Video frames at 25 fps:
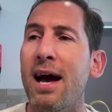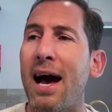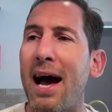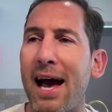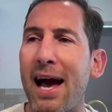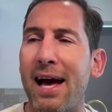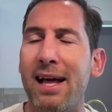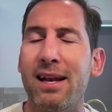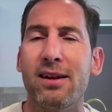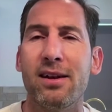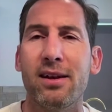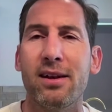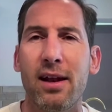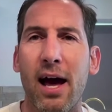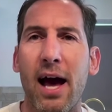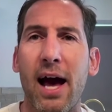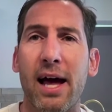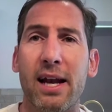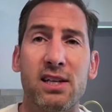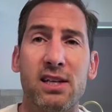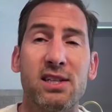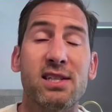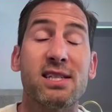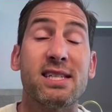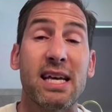And
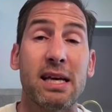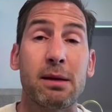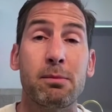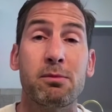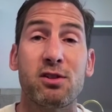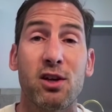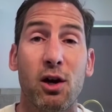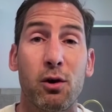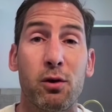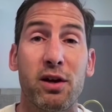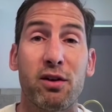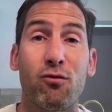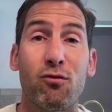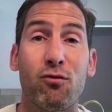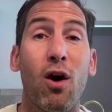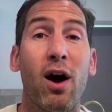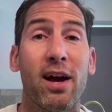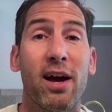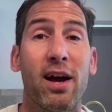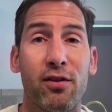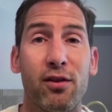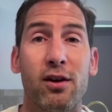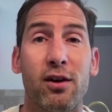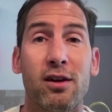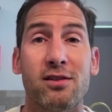it seems only
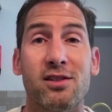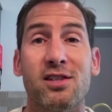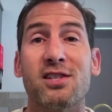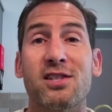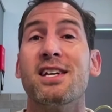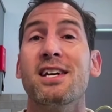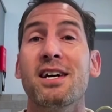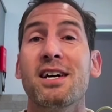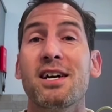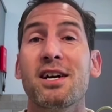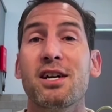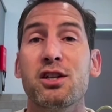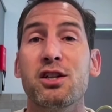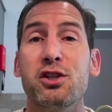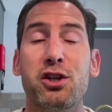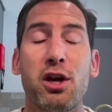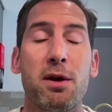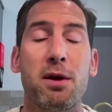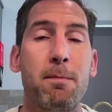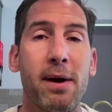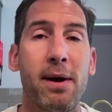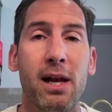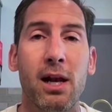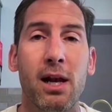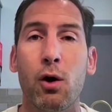right that
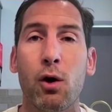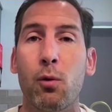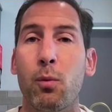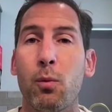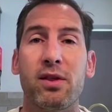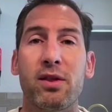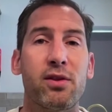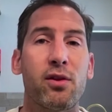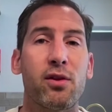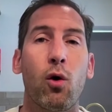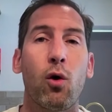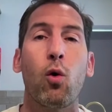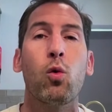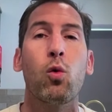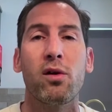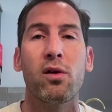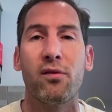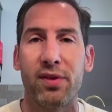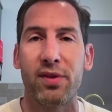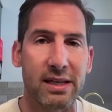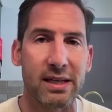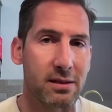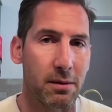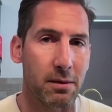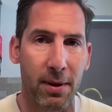Jim Miller, with all
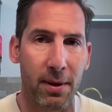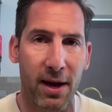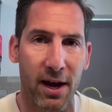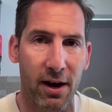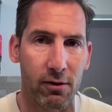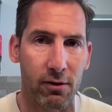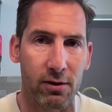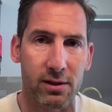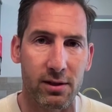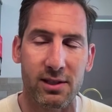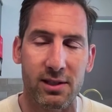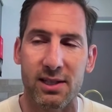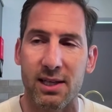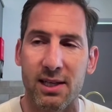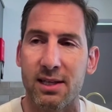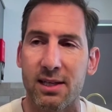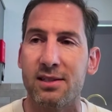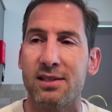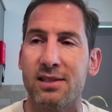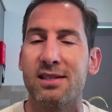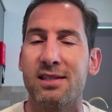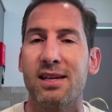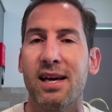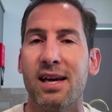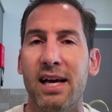of these
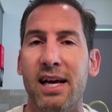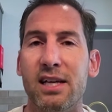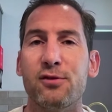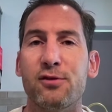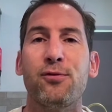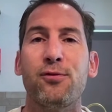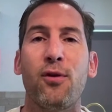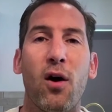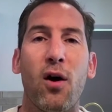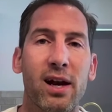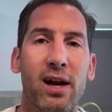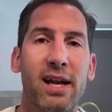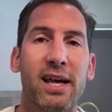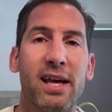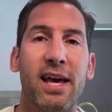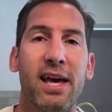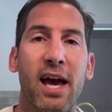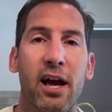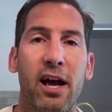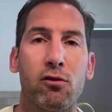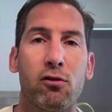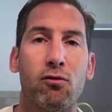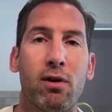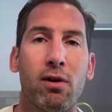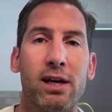appearances, is finally
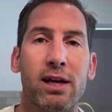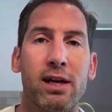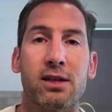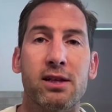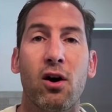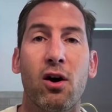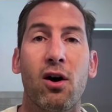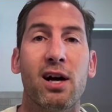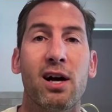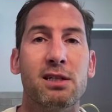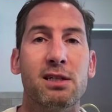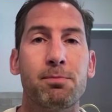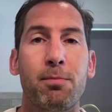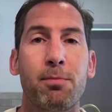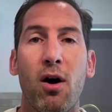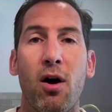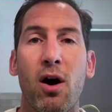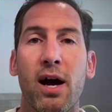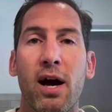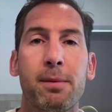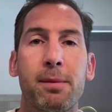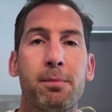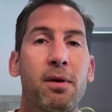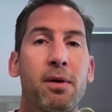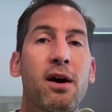getting recognized
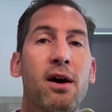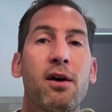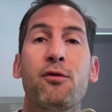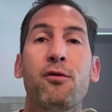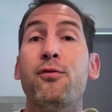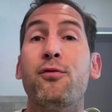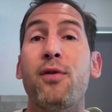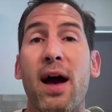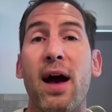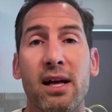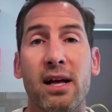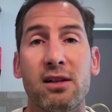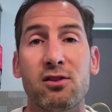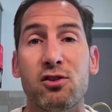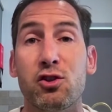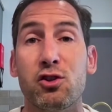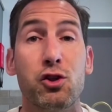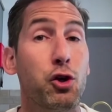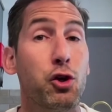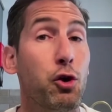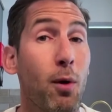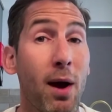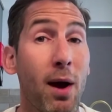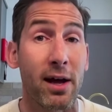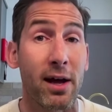by fans
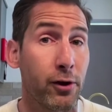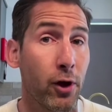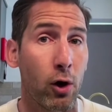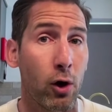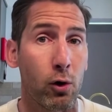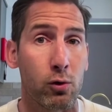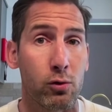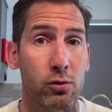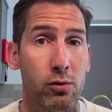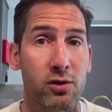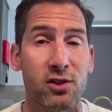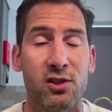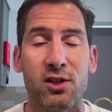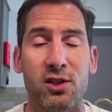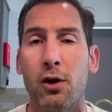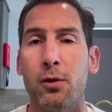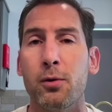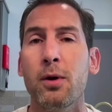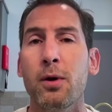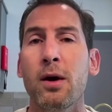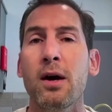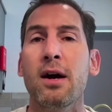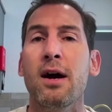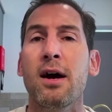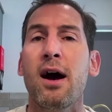new old.
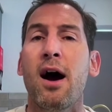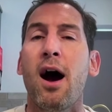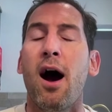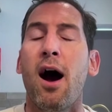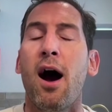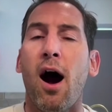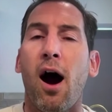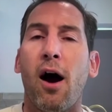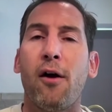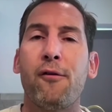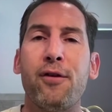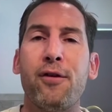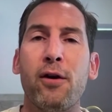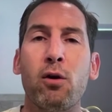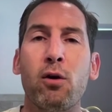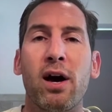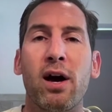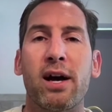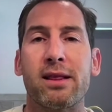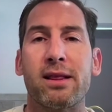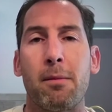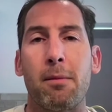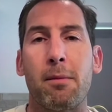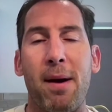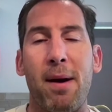So I feel
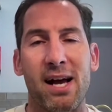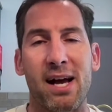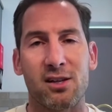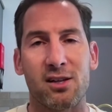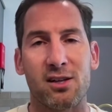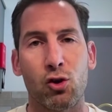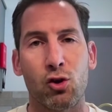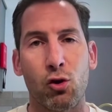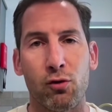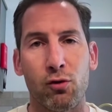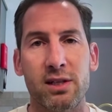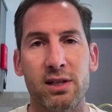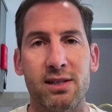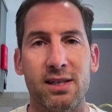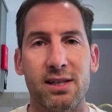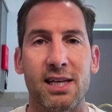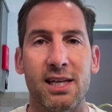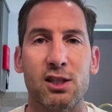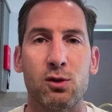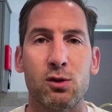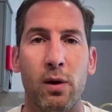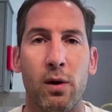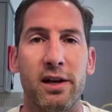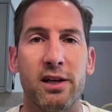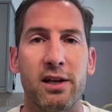like the backstory to
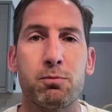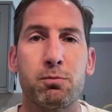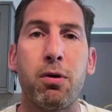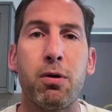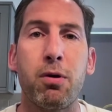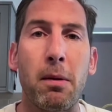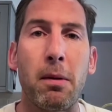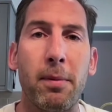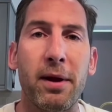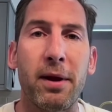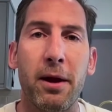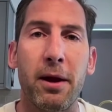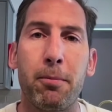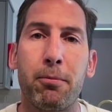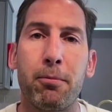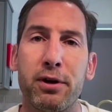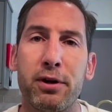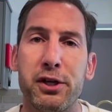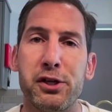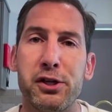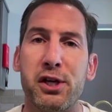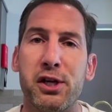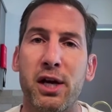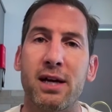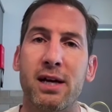this one is probably
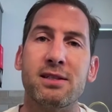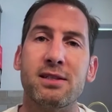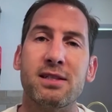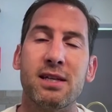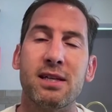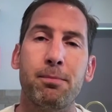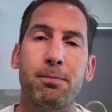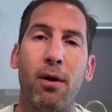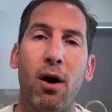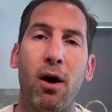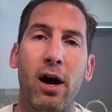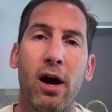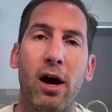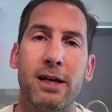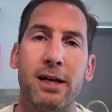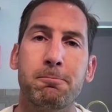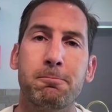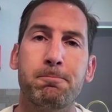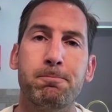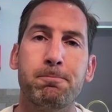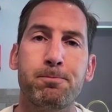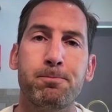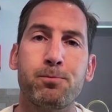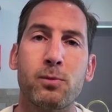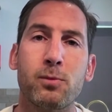appreciated by
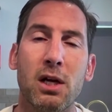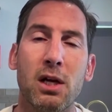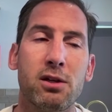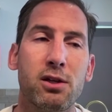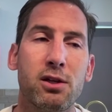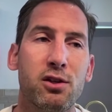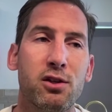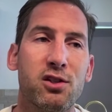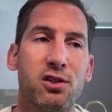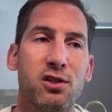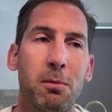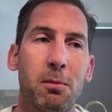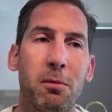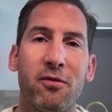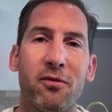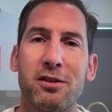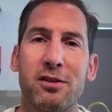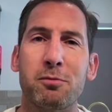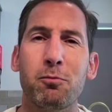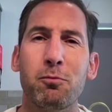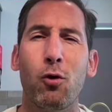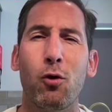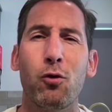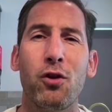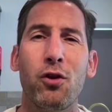some of
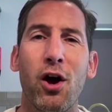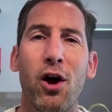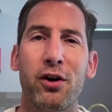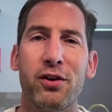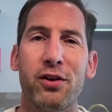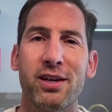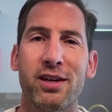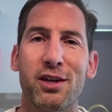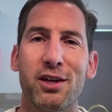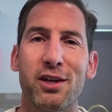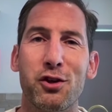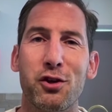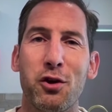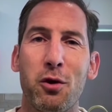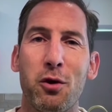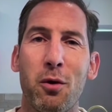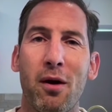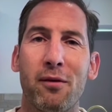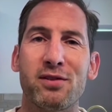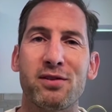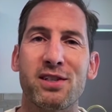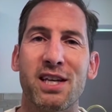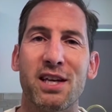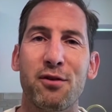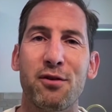us more nerdy
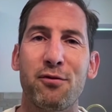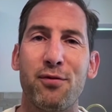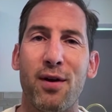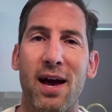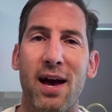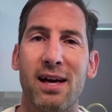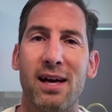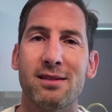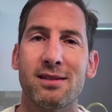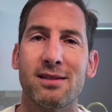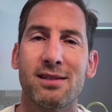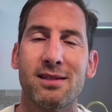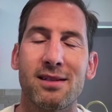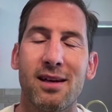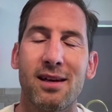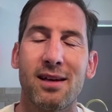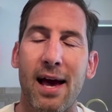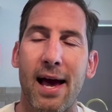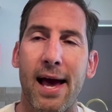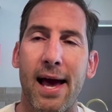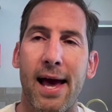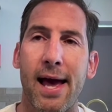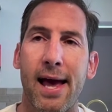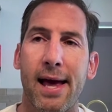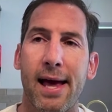UFC fans,
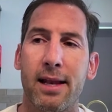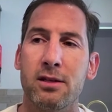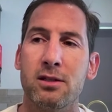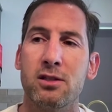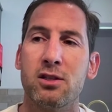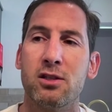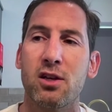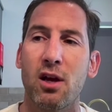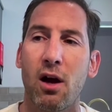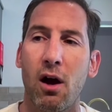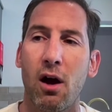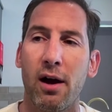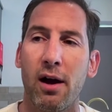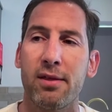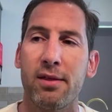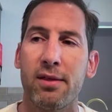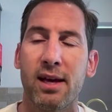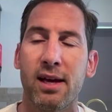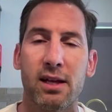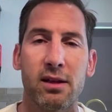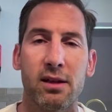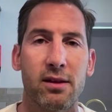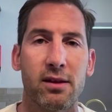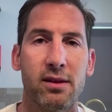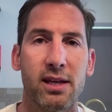and I
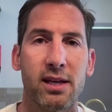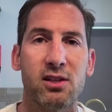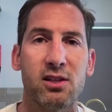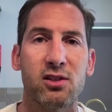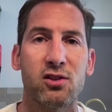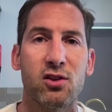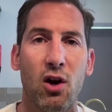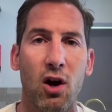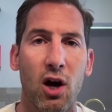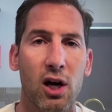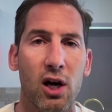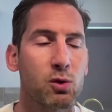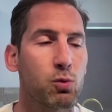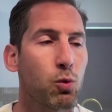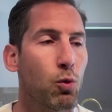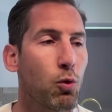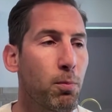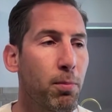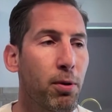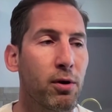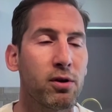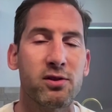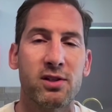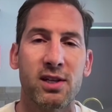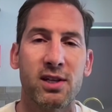think that these guys will
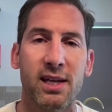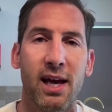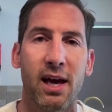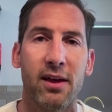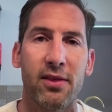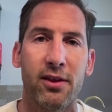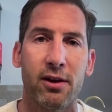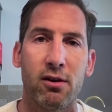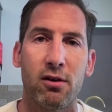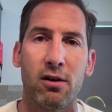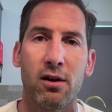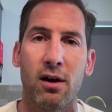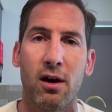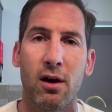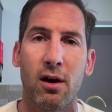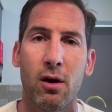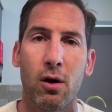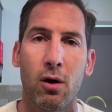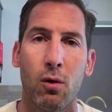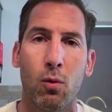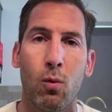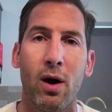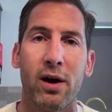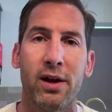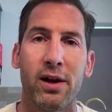put together
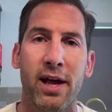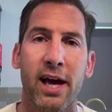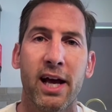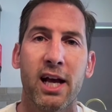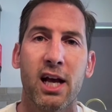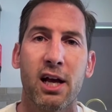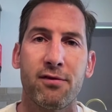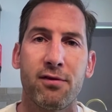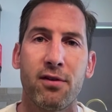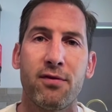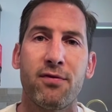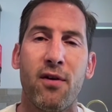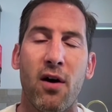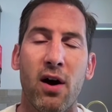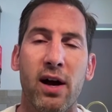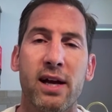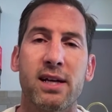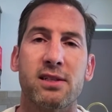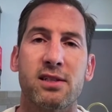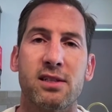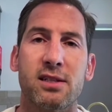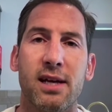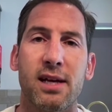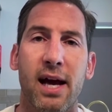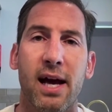one heck of a
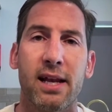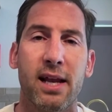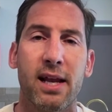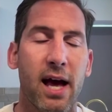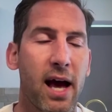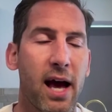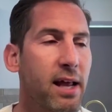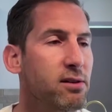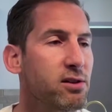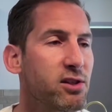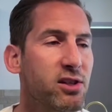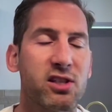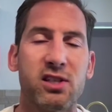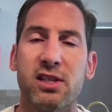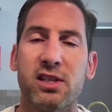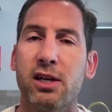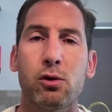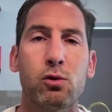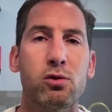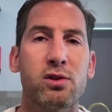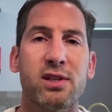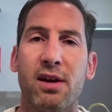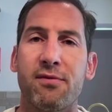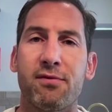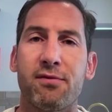fight, and
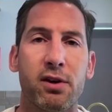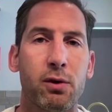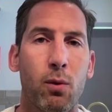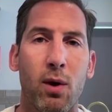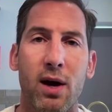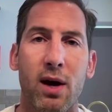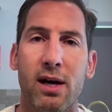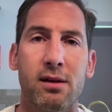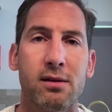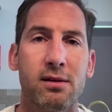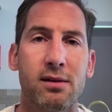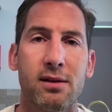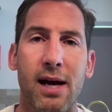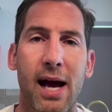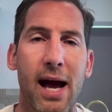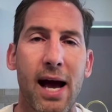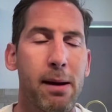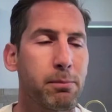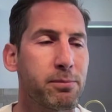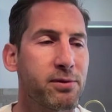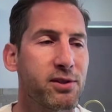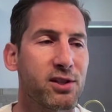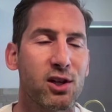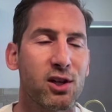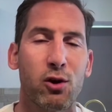skills everywhere,
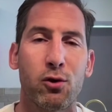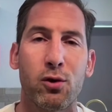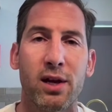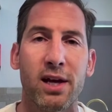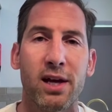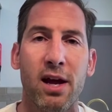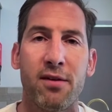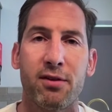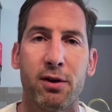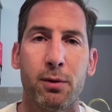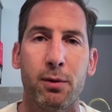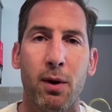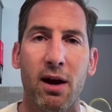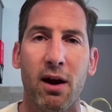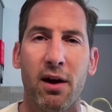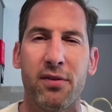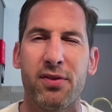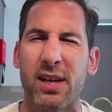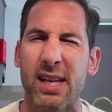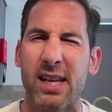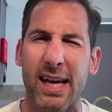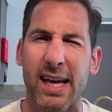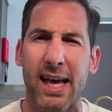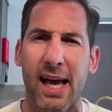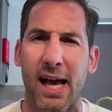absolutely everywhere. I
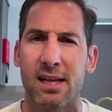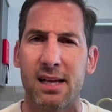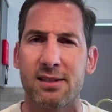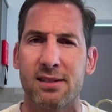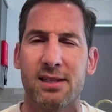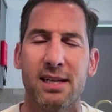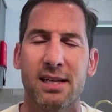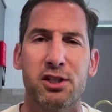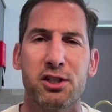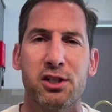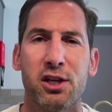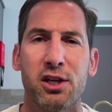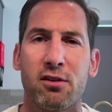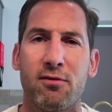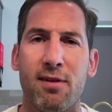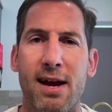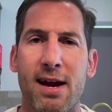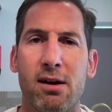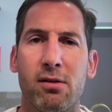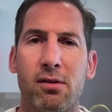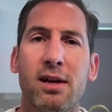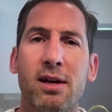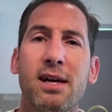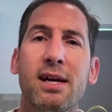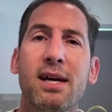think they cancel each other
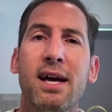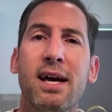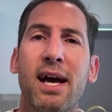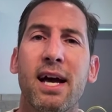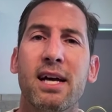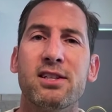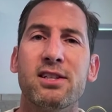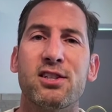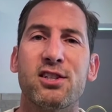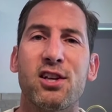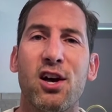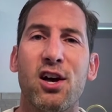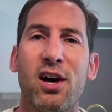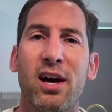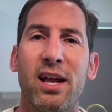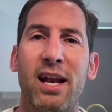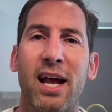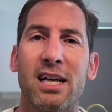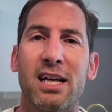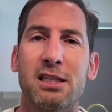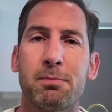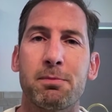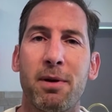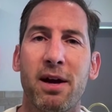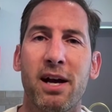out in certain
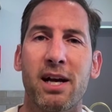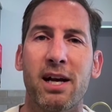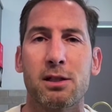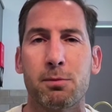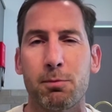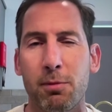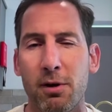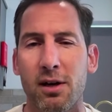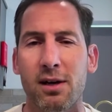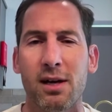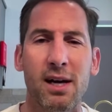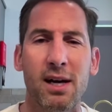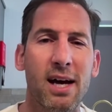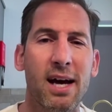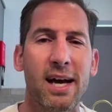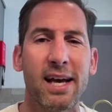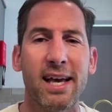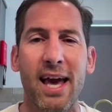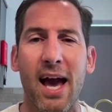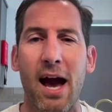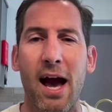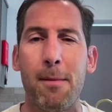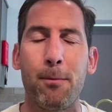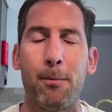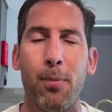aspects, but
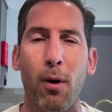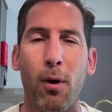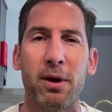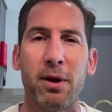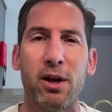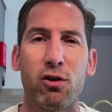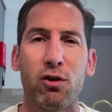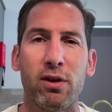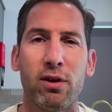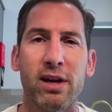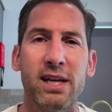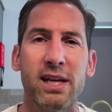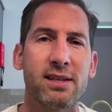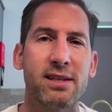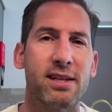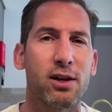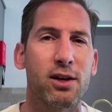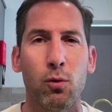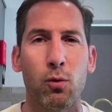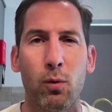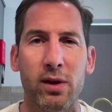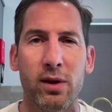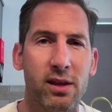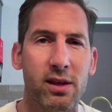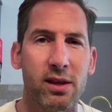can Bobby Green
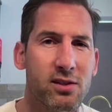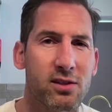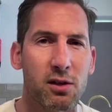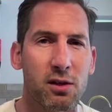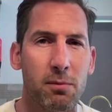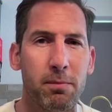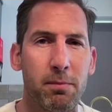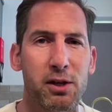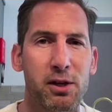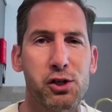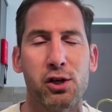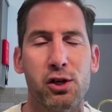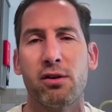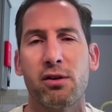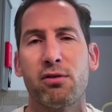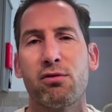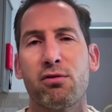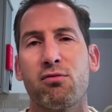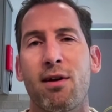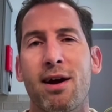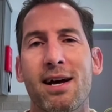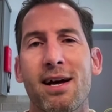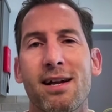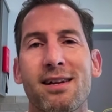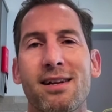deal with the submission
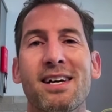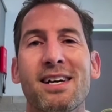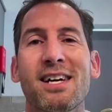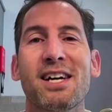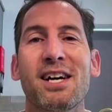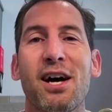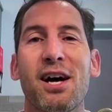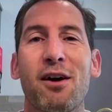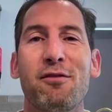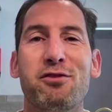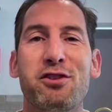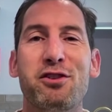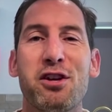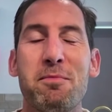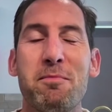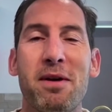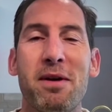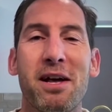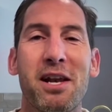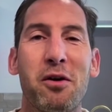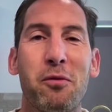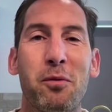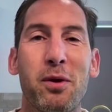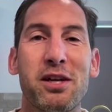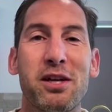threat of Jim
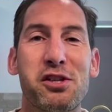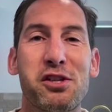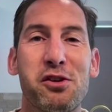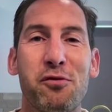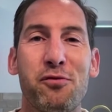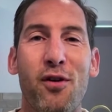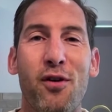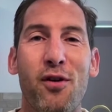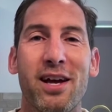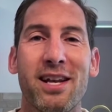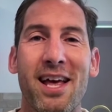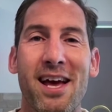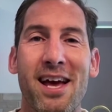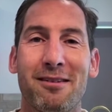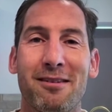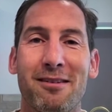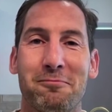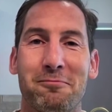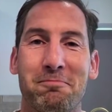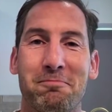Miller? We shall find out.